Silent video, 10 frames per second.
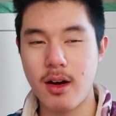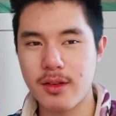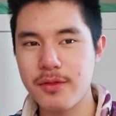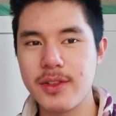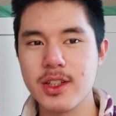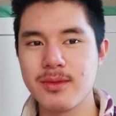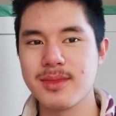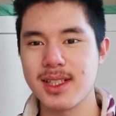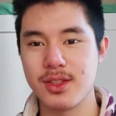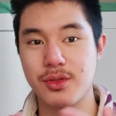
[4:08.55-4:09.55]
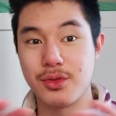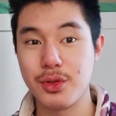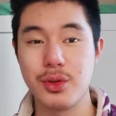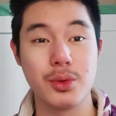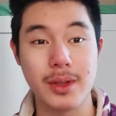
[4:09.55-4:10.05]
art films into
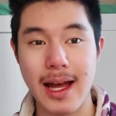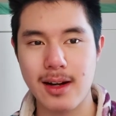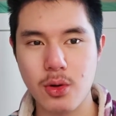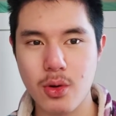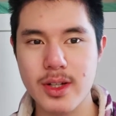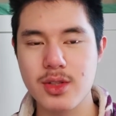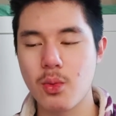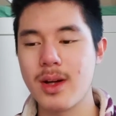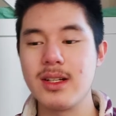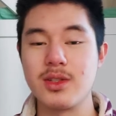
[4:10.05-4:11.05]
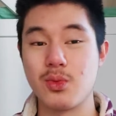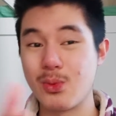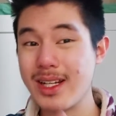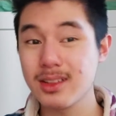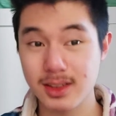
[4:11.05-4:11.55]
two categories. One is
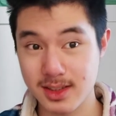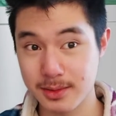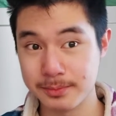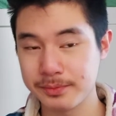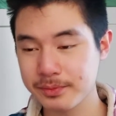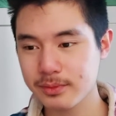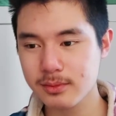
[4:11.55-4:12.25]
realism,